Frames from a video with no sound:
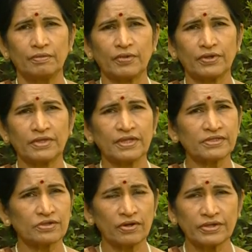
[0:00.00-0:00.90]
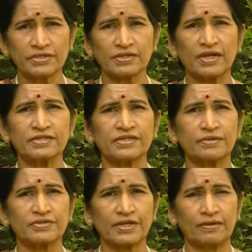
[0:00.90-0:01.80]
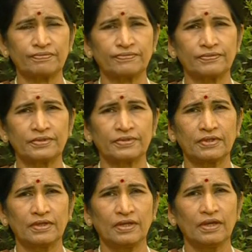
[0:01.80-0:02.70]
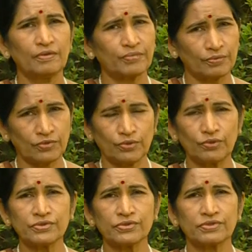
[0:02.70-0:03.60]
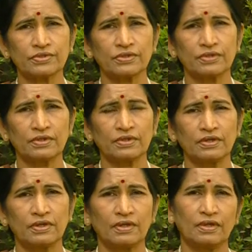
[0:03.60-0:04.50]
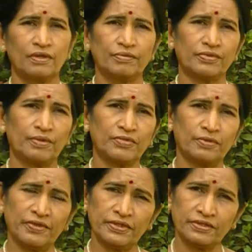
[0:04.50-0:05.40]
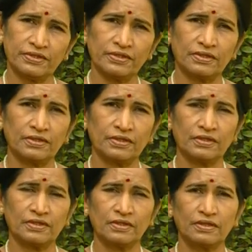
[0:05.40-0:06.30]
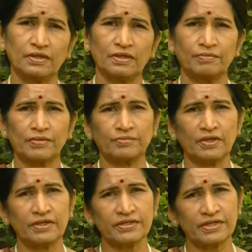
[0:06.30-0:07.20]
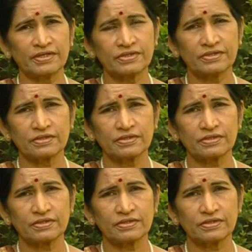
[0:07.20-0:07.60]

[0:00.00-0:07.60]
but he has not distanced himself from the roots, from the myth, from the legends